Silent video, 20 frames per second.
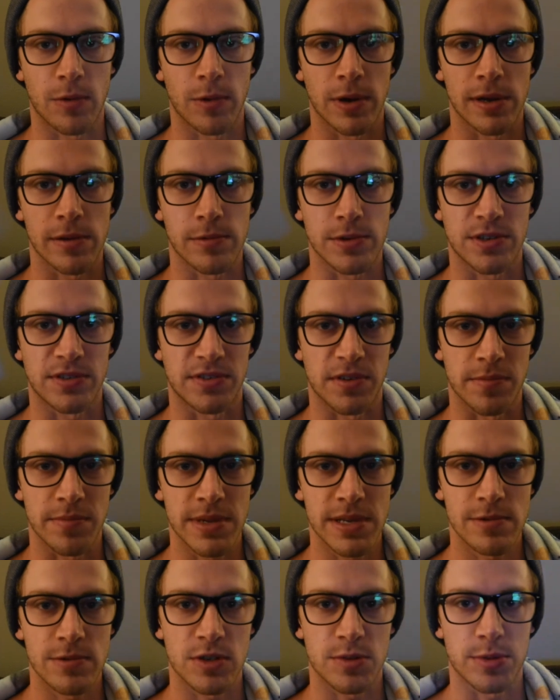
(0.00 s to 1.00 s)
weight, which for
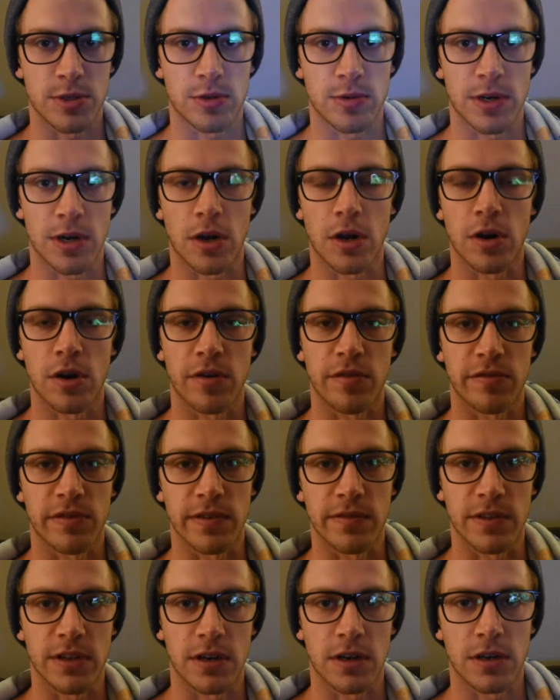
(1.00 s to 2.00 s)
me was between
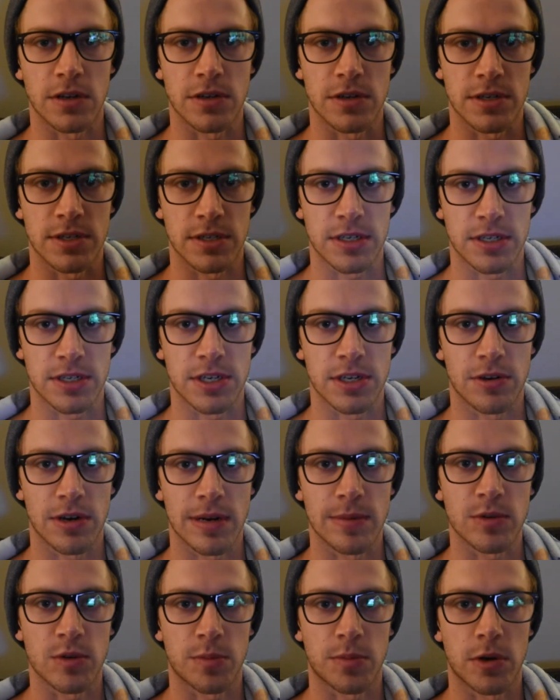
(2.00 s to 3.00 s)
150 and 160
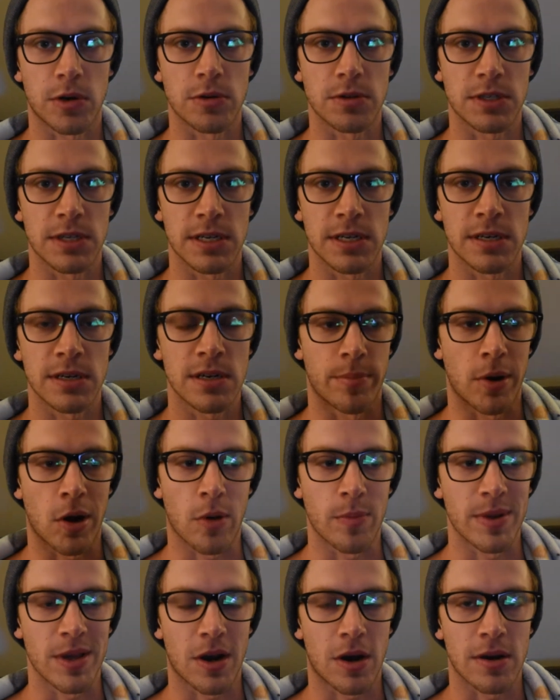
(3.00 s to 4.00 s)
grams of protein. But
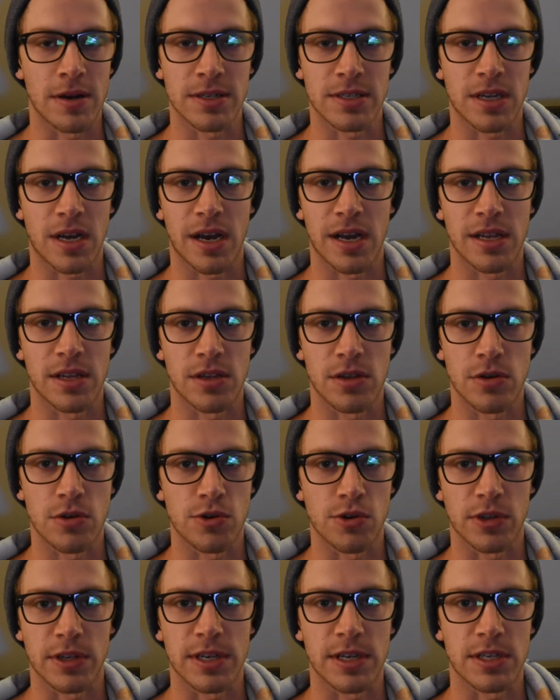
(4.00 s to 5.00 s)
I'll be honest, I
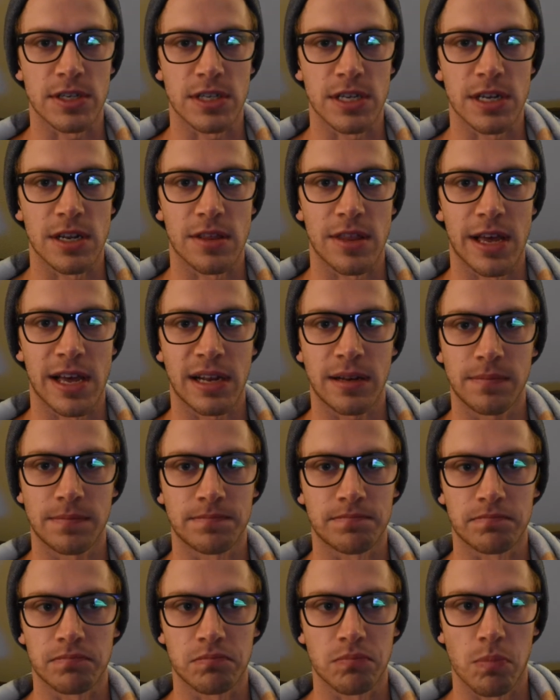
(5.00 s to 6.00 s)
usually exceeded that.
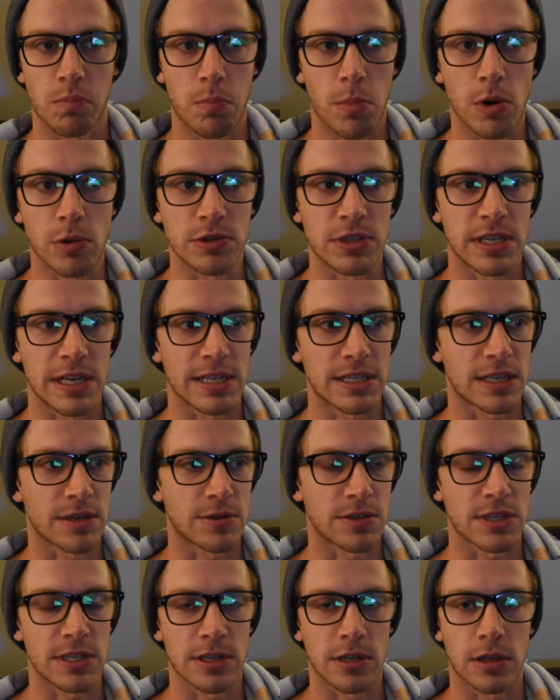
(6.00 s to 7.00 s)
Most days I
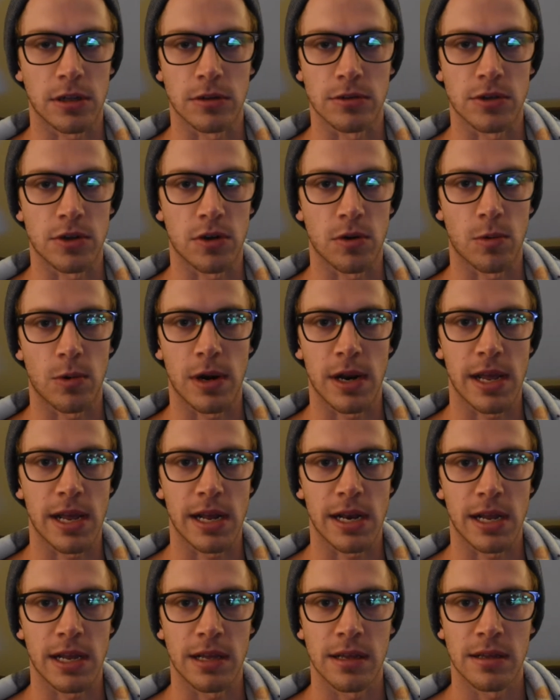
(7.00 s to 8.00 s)
was eating closer to
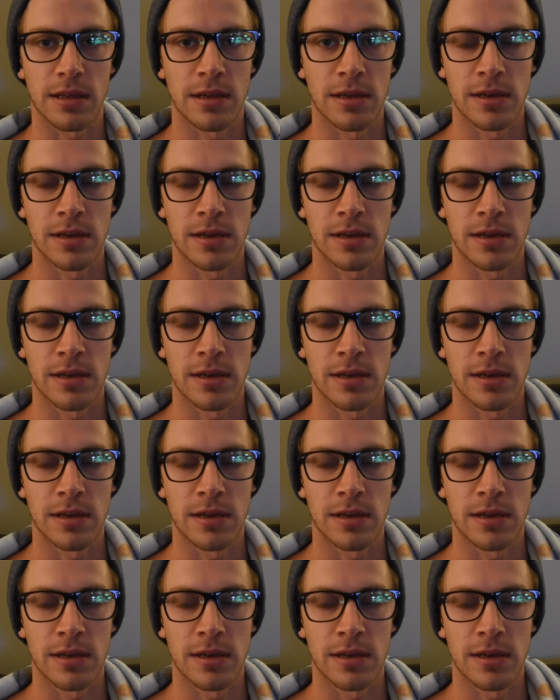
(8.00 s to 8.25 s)
180.